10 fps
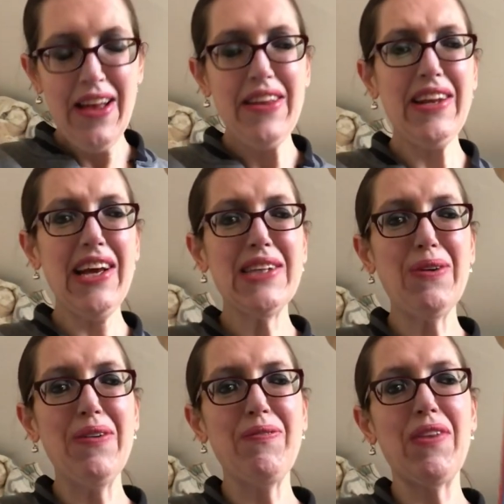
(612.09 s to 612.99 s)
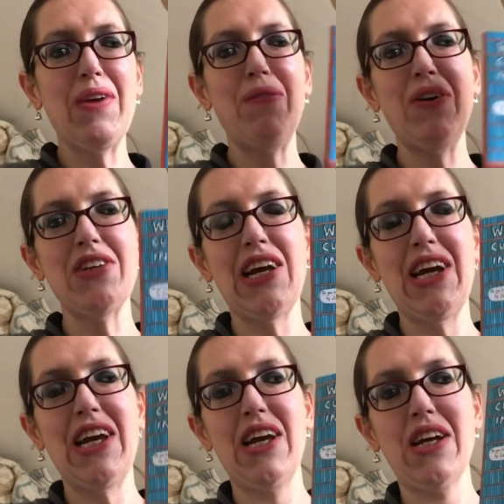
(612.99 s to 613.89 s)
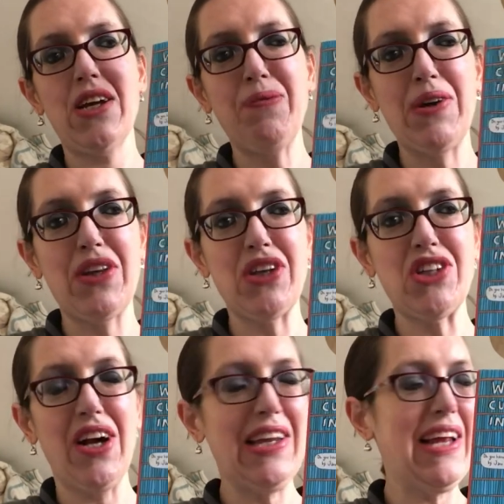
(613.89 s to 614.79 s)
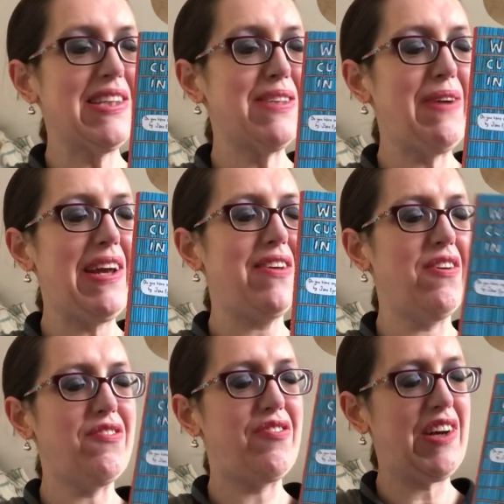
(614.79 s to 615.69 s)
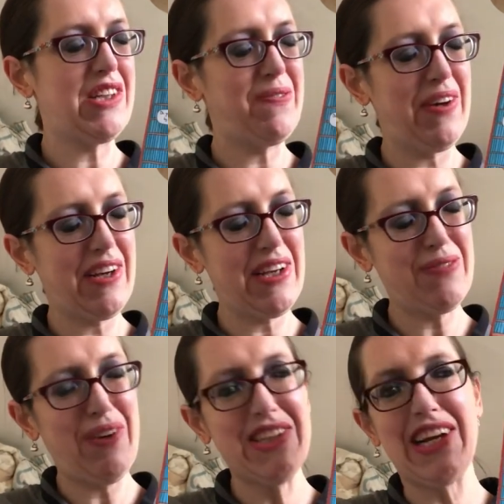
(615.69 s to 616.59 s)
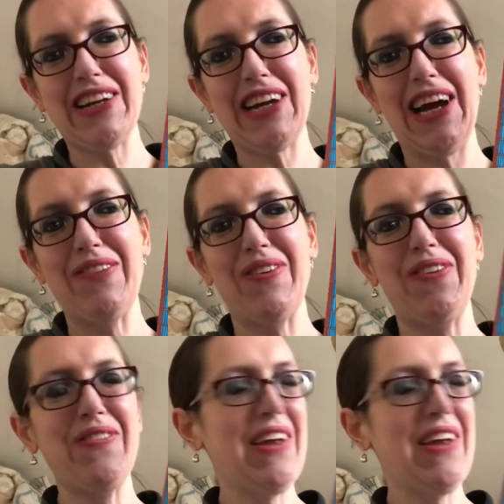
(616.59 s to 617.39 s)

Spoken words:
The next one was a book that Charlie lent to me, non-fiction book. It's by Jen Campbell.